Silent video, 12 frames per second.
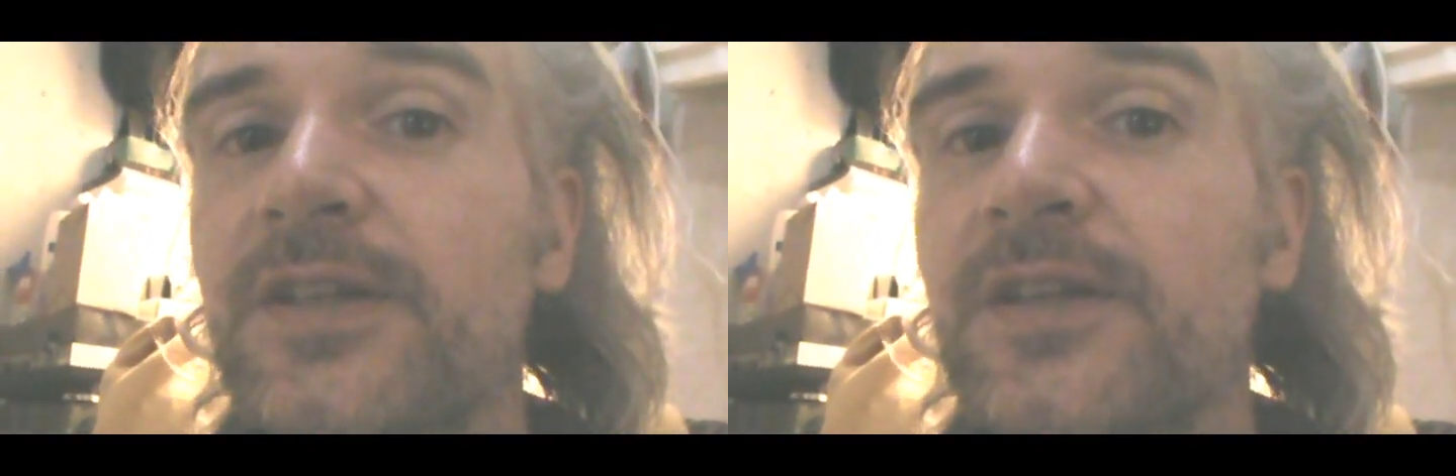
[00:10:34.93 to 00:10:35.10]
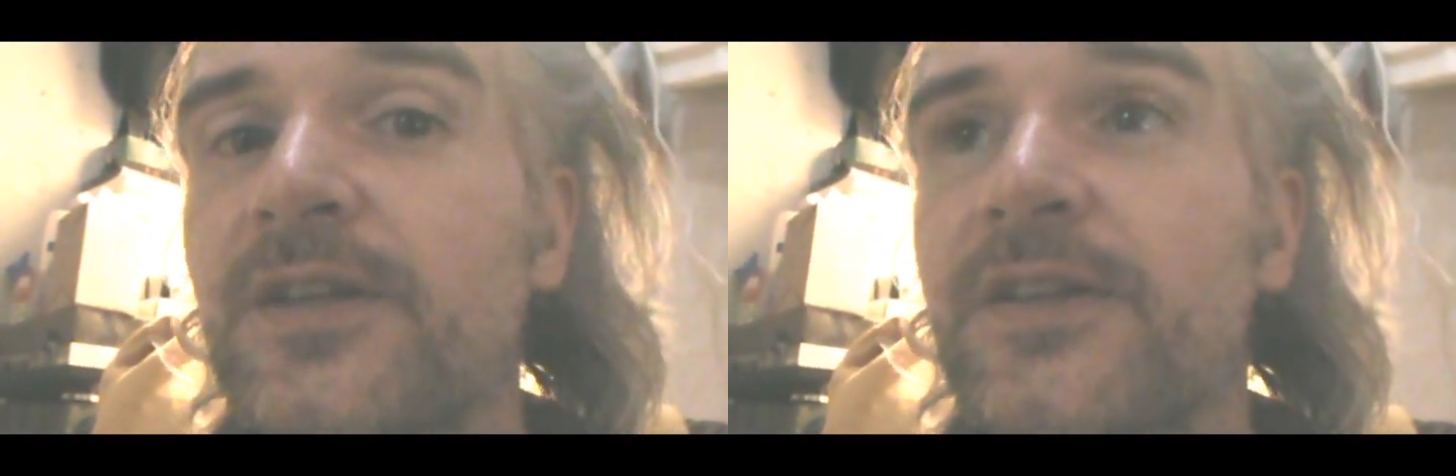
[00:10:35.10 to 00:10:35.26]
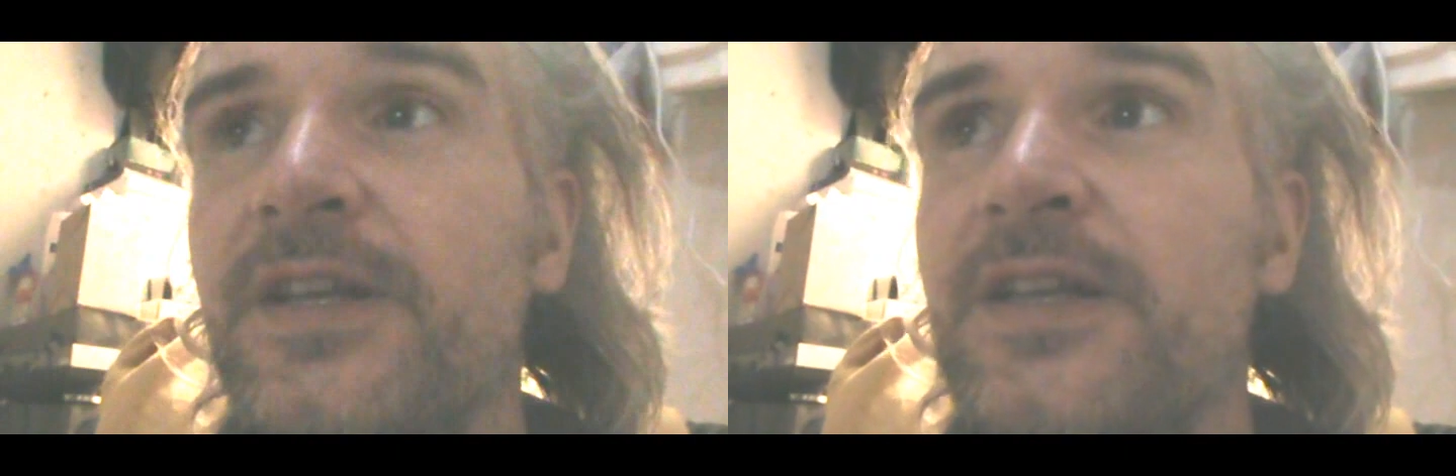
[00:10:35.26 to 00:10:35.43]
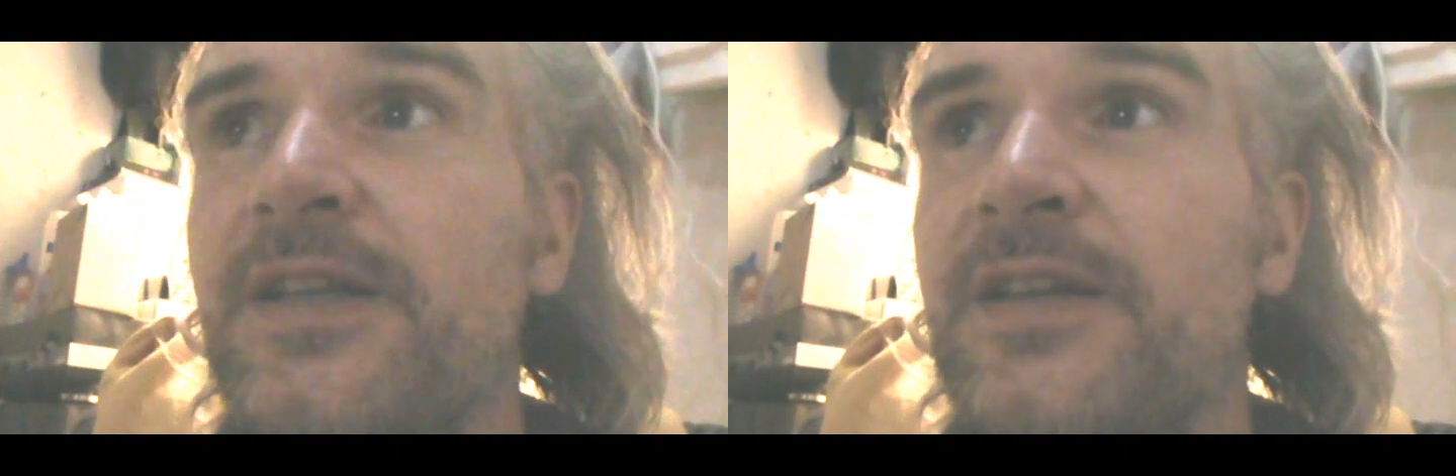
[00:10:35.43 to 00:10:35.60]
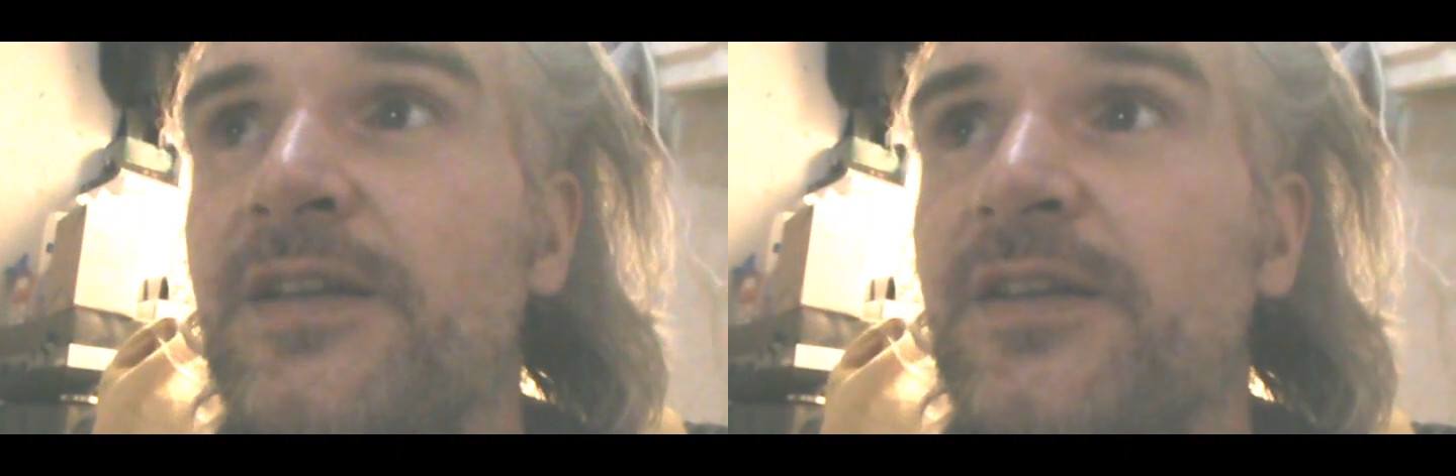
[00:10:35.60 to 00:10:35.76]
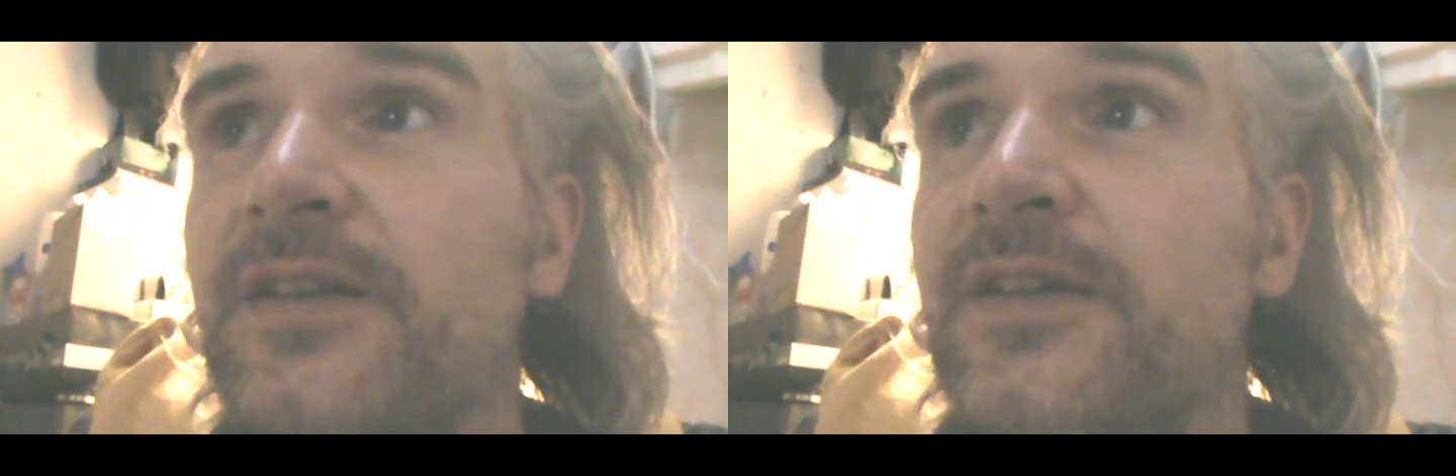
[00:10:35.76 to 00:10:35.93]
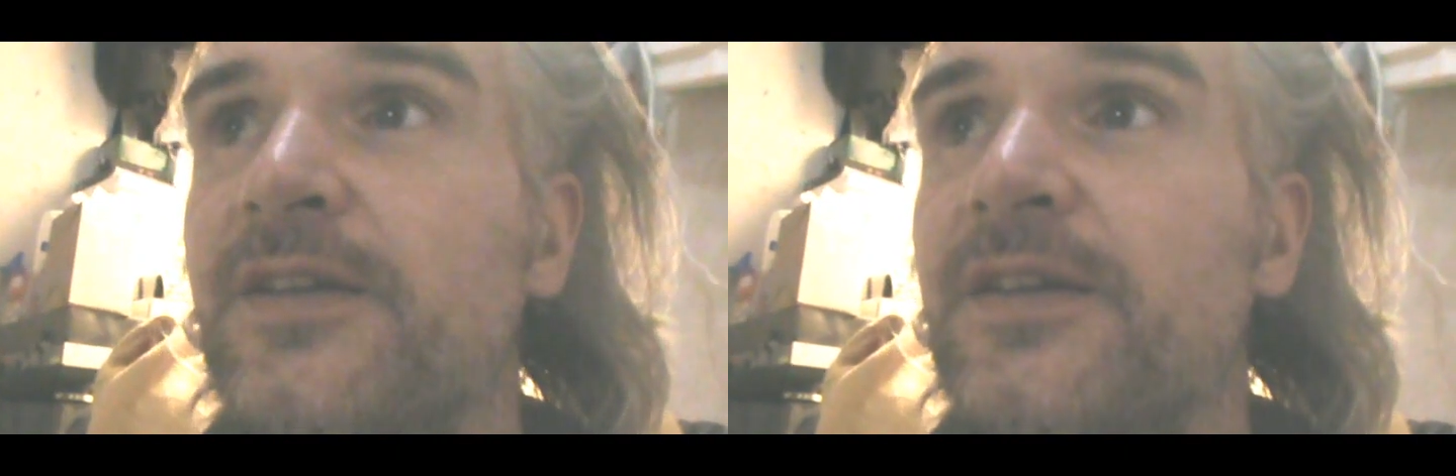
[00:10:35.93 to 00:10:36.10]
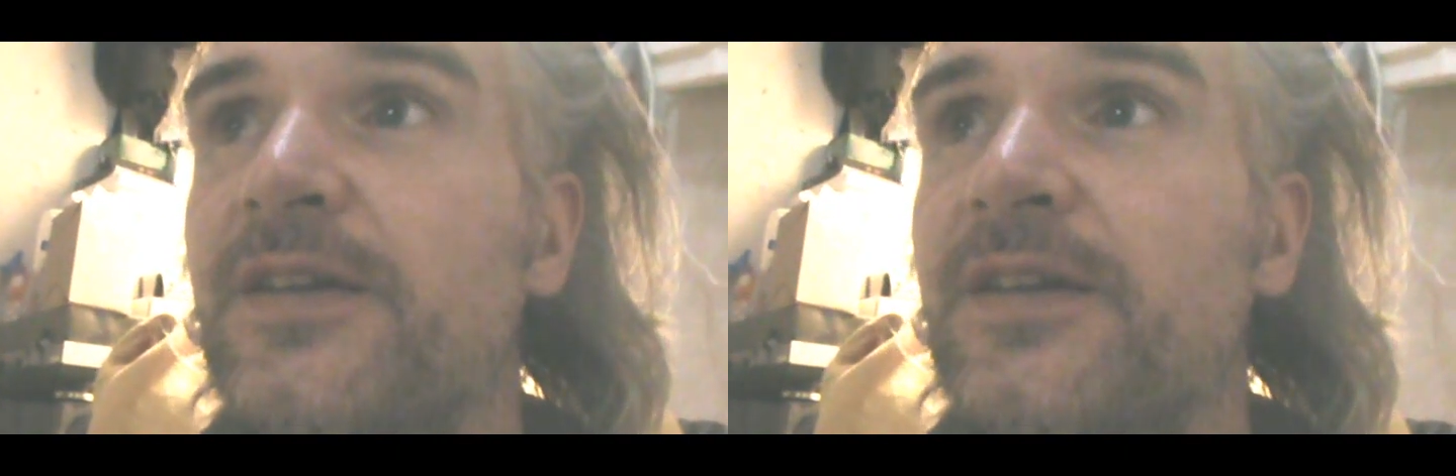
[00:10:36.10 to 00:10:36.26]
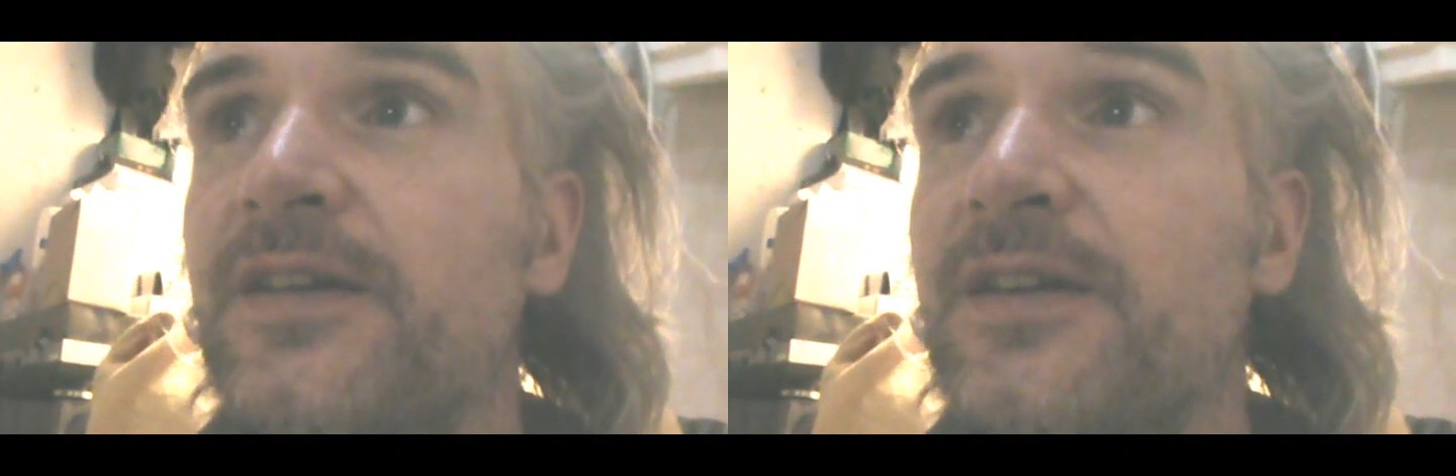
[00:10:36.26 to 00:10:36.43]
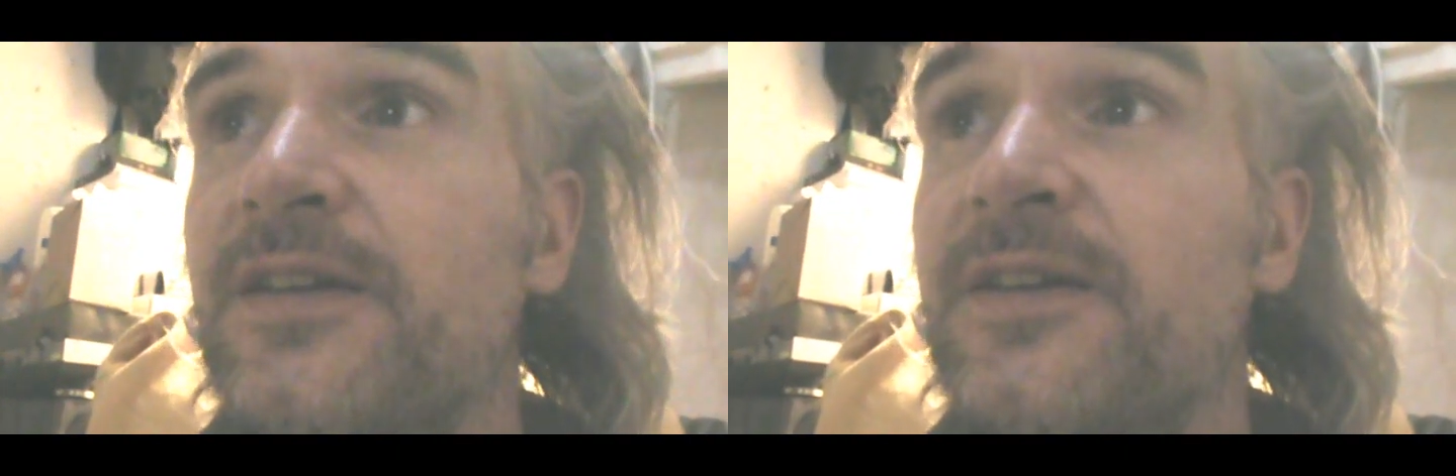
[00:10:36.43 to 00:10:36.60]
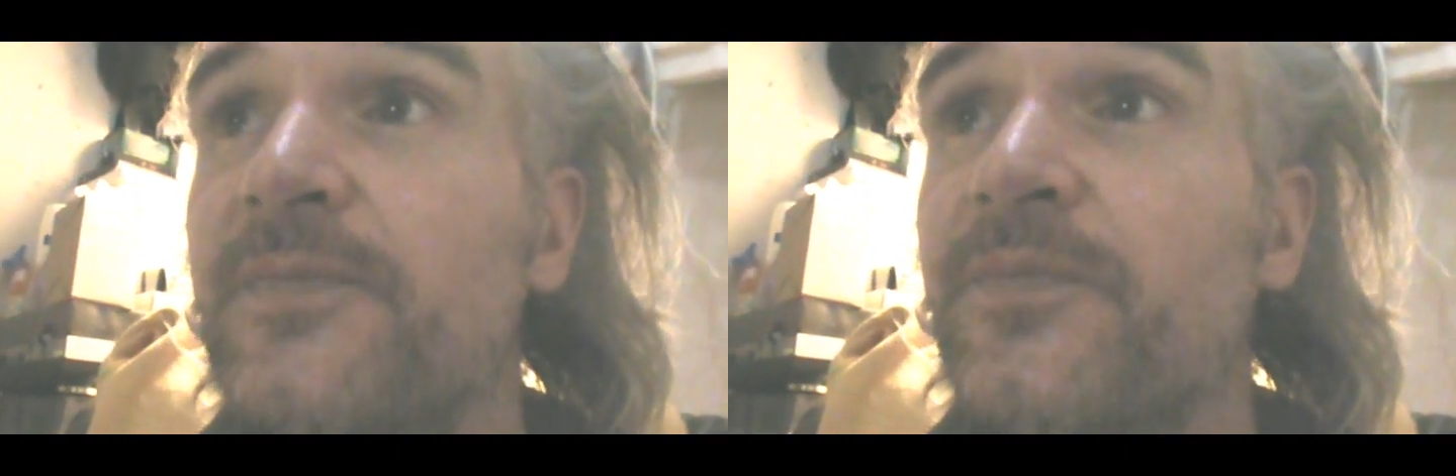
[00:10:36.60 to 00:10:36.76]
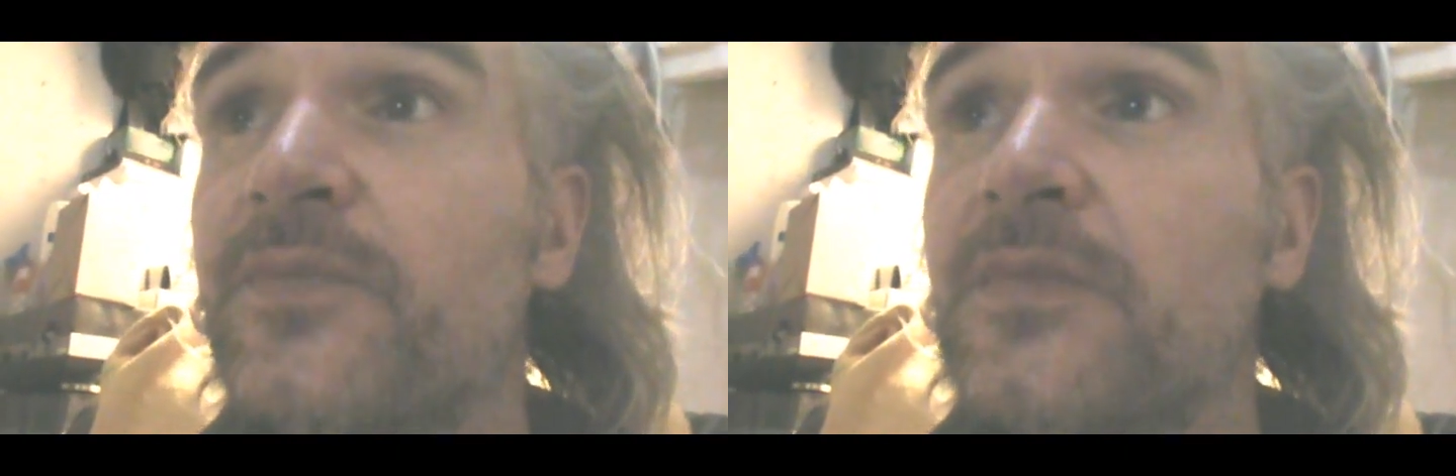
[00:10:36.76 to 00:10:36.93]
Yeah, they, uh,
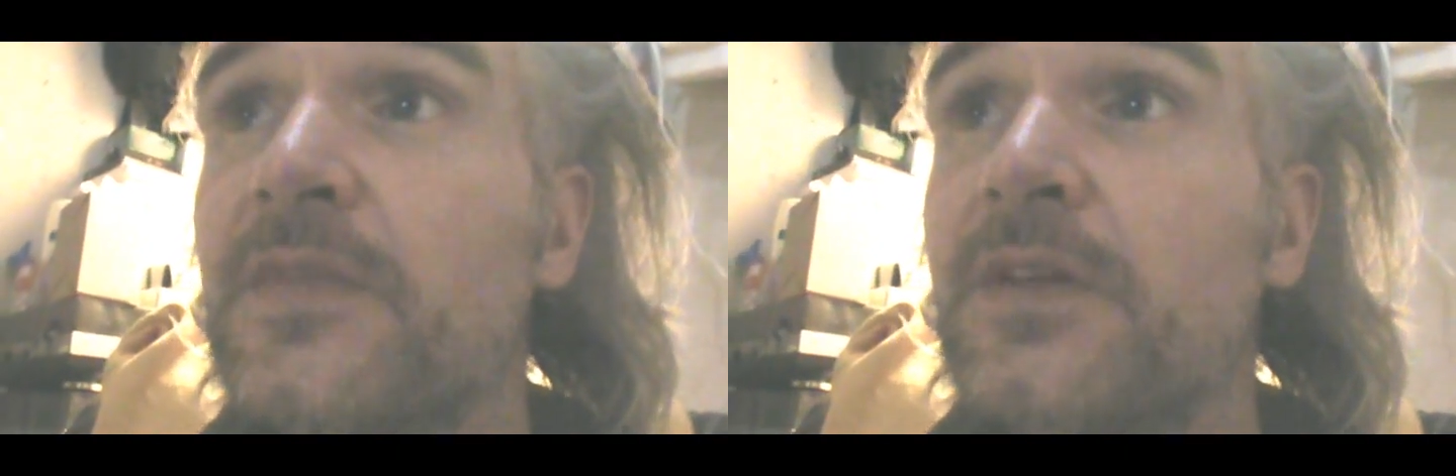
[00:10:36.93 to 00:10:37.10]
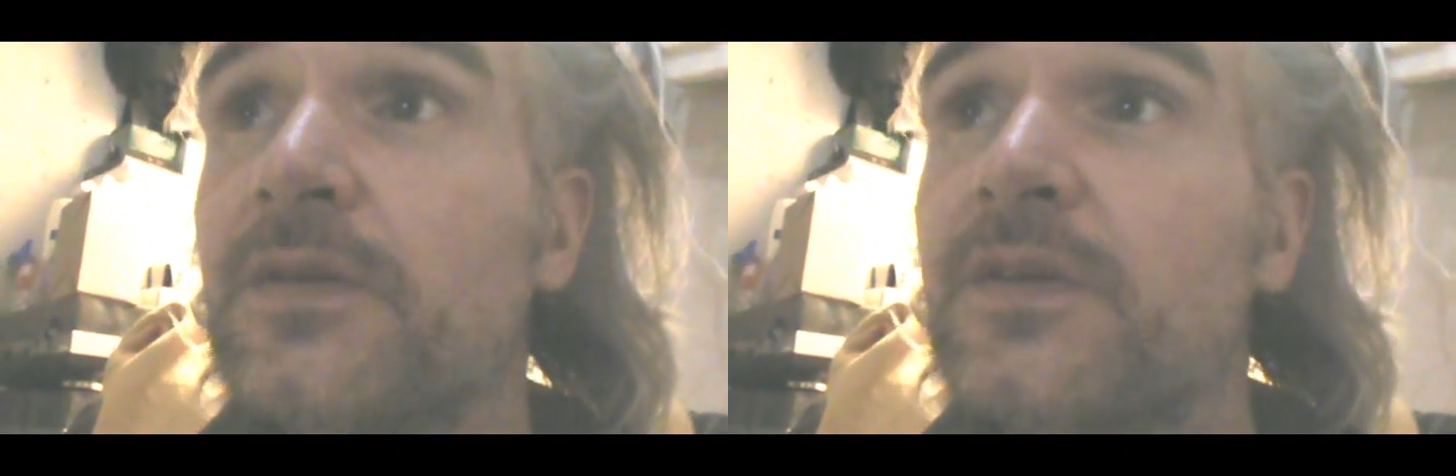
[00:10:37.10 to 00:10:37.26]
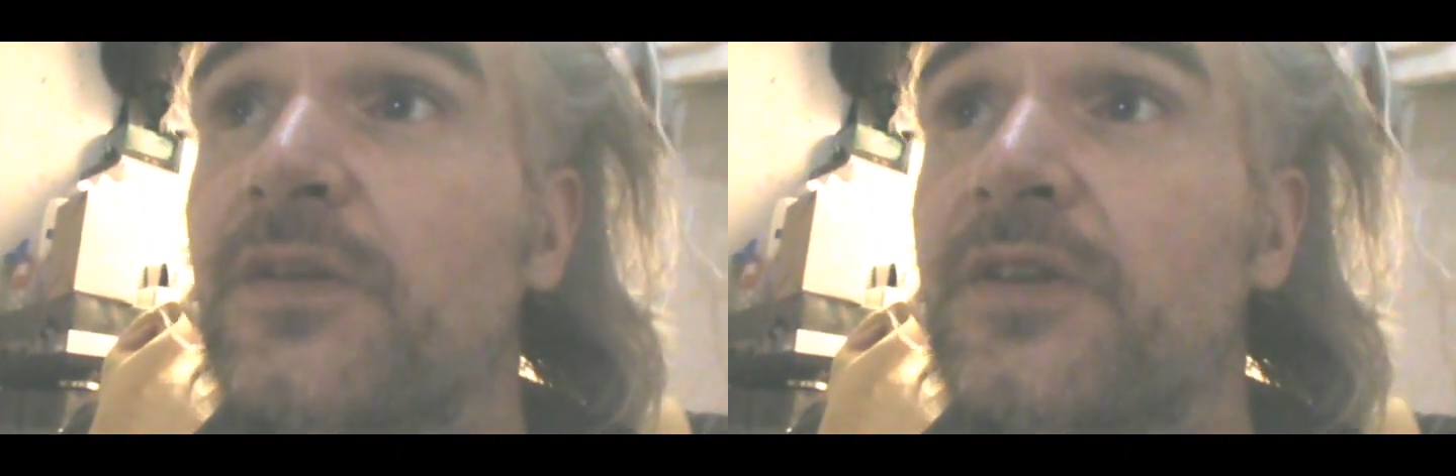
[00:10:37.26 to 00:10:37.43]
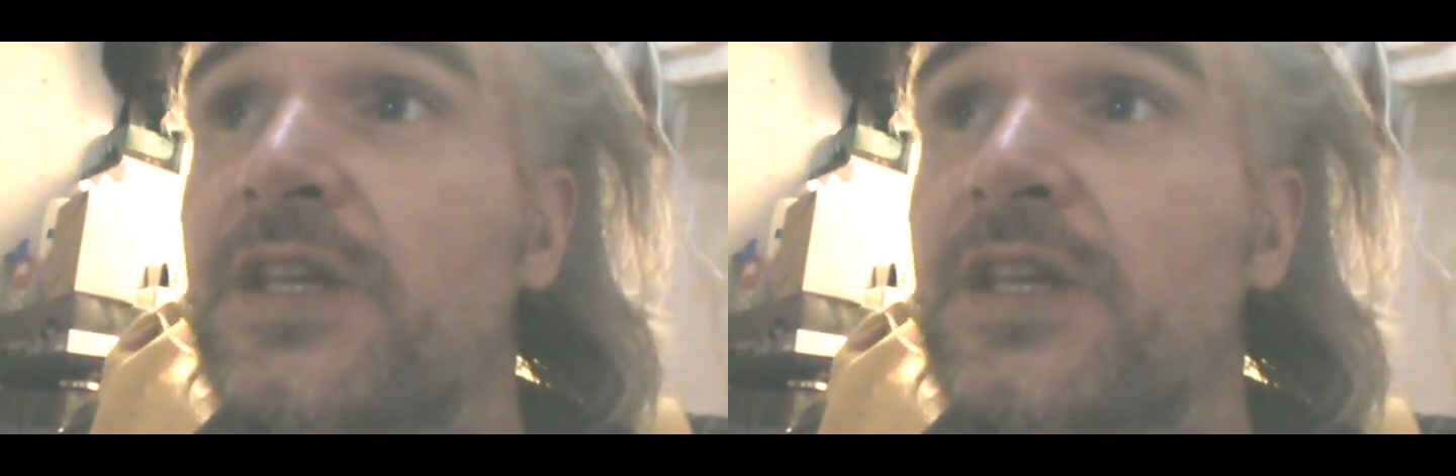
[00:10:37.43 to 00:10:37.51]
you know,